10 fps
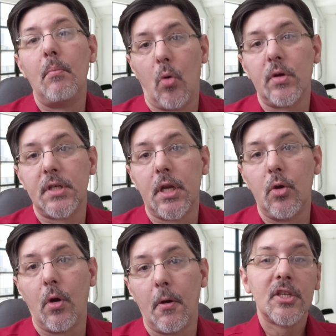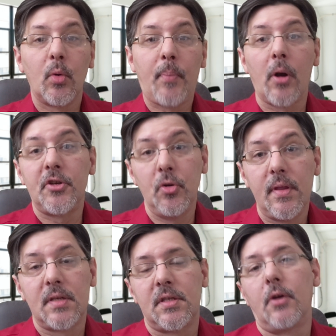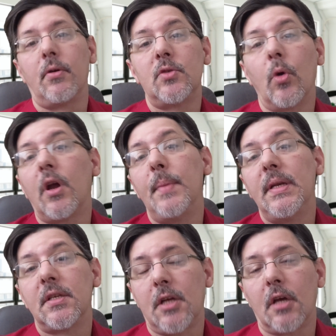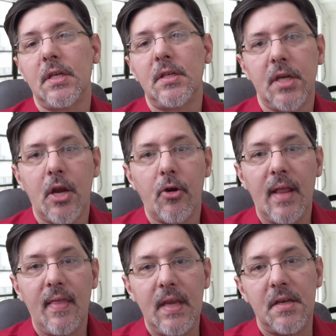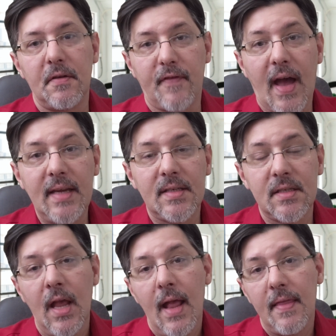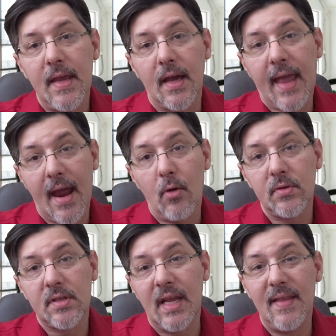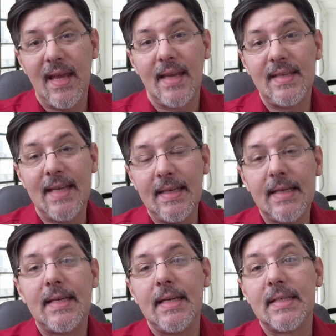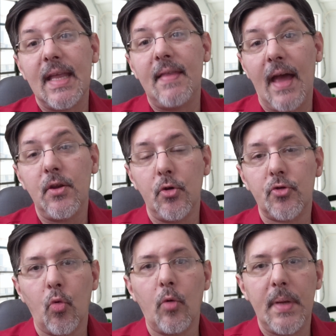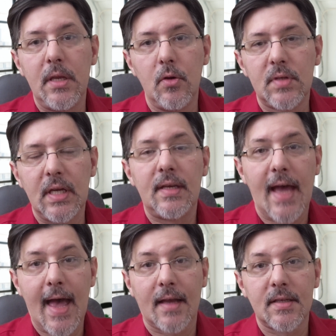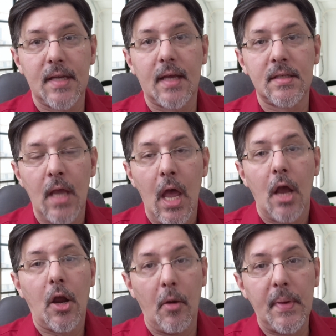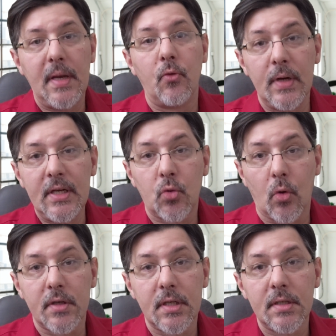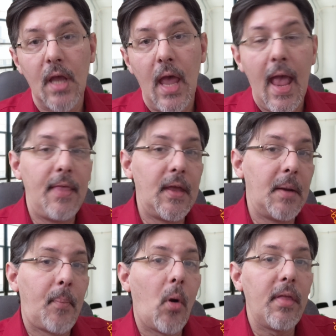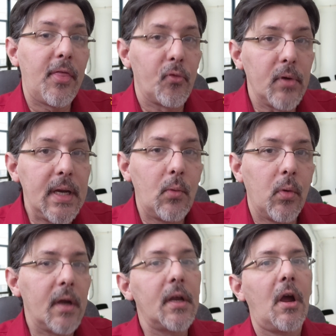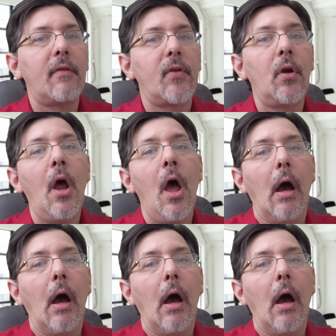more secure. So in part 2 of this series, we're going to be discussing securing the device, the accounts, and the identities that user will be using to access company resources. And then in part 3, we're going to cover